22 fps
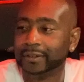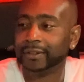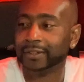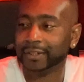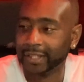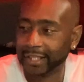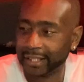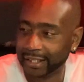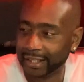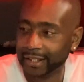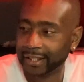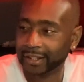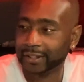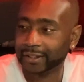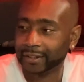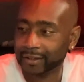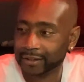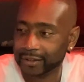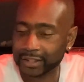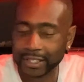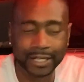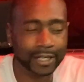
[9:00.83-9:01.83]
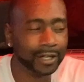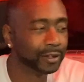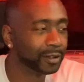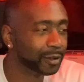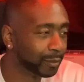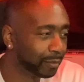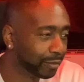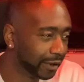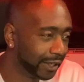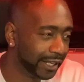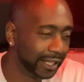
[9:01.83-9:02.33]
and
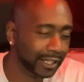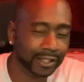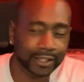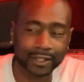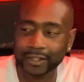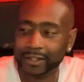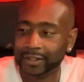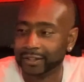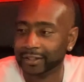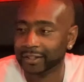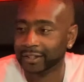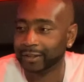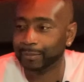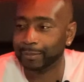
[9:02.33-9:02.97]
Monica. Shout out